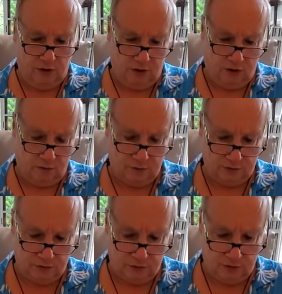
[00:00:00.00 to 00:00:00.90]
Um,
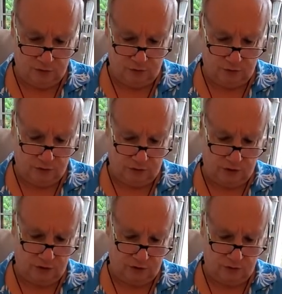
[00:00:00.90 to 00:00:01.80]
so here we're going to
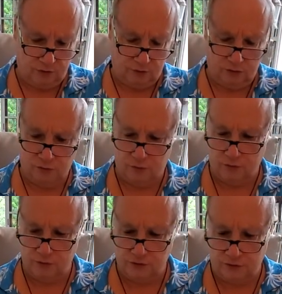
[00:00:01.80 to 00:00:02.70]
look at you and your
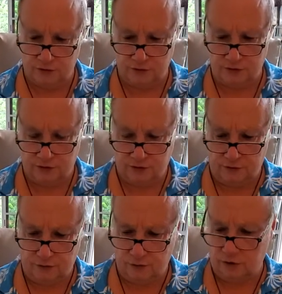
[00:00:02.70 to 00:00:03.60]
person. Let's get
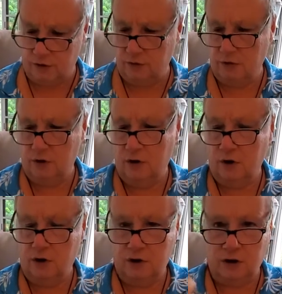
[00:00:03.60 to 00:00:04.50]
to it.
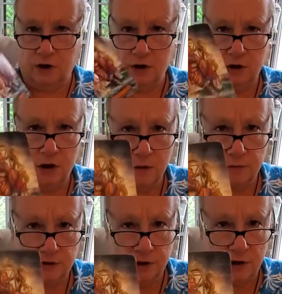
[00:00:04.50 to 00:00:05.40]
King of
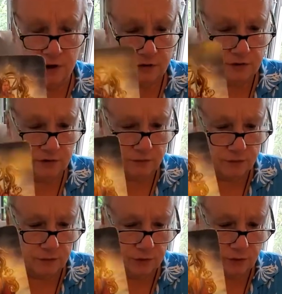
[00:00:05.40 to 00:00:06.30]
Cups, I like this for
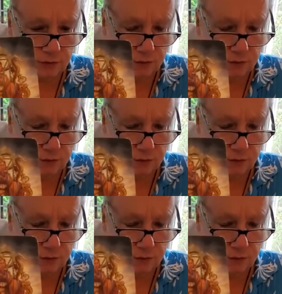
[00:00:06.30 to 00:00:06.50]
you.